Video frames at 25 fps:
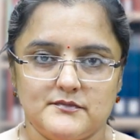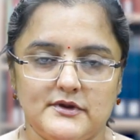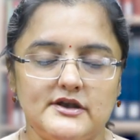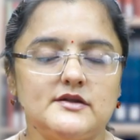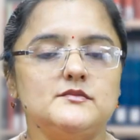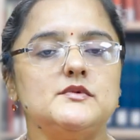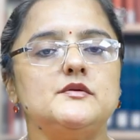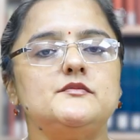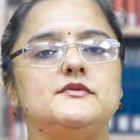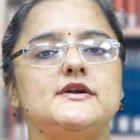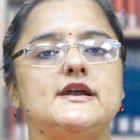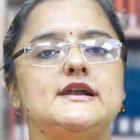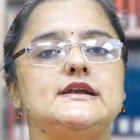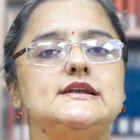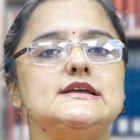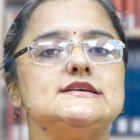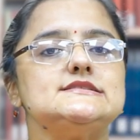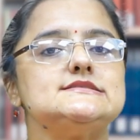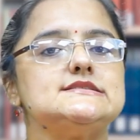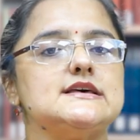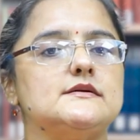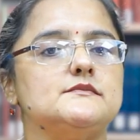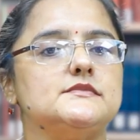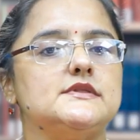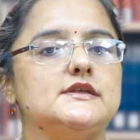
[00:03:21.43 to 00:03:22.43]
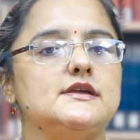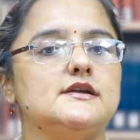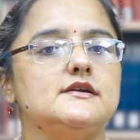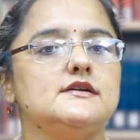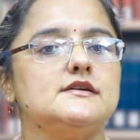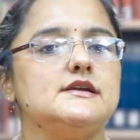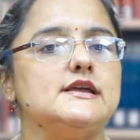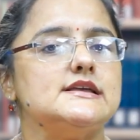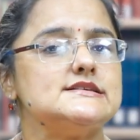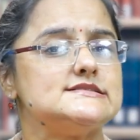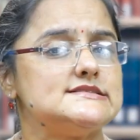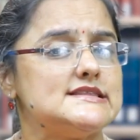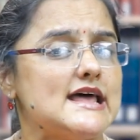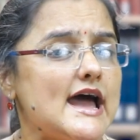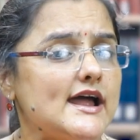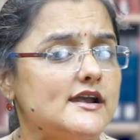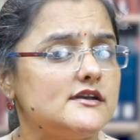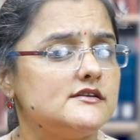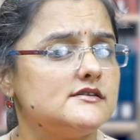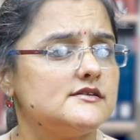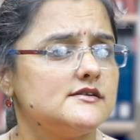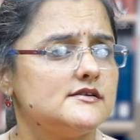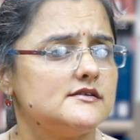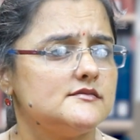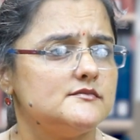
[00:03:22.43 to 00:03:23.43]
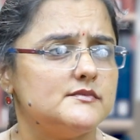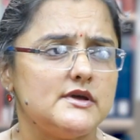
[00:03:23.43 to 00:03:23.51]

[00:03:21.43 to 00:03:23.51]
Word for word: Minimum rent is something, is that